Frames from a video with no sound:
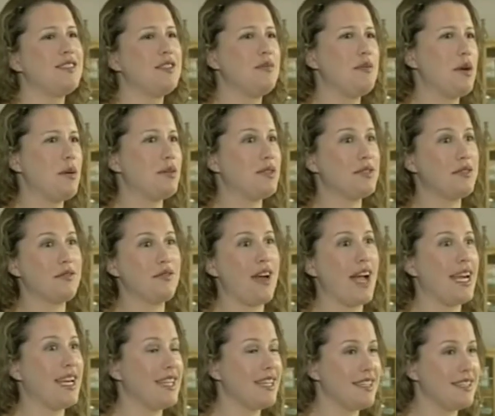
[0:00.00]
to be able to
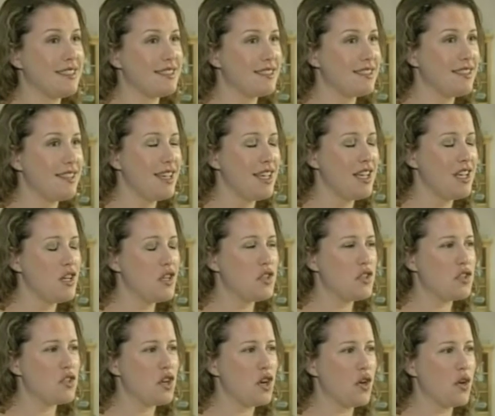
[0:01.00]
find things.
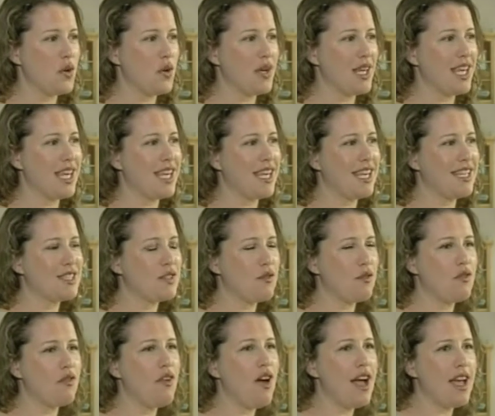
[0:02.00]
So it, it's
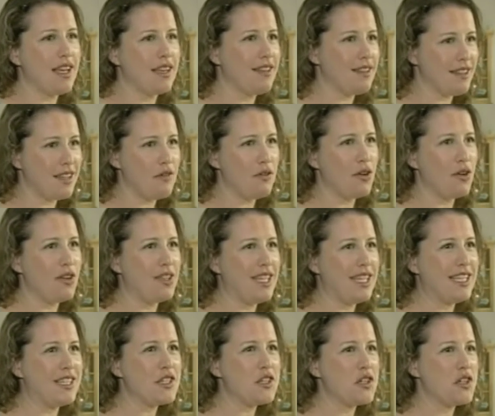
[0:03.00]
fun if you're on
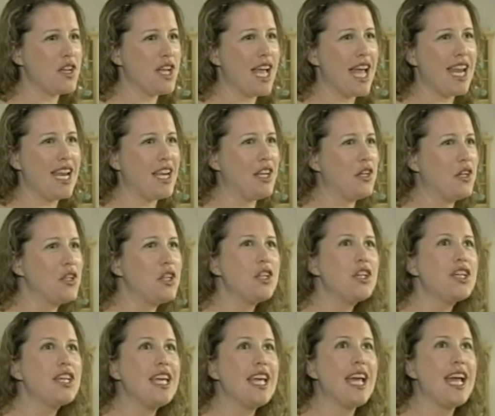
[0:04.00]
the internet and you're
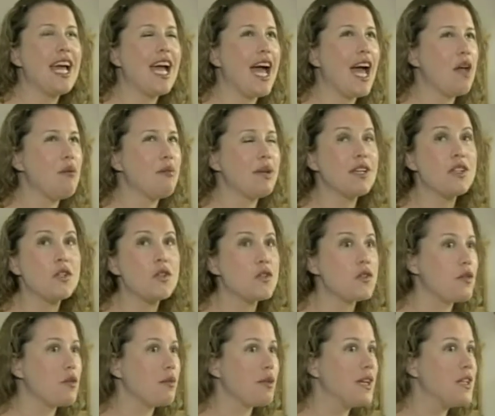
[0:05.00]
looking at
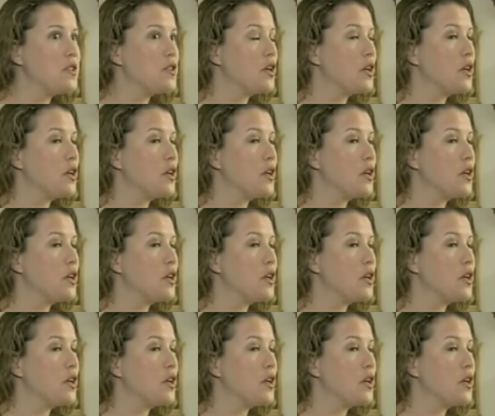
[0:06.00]
pictures of the place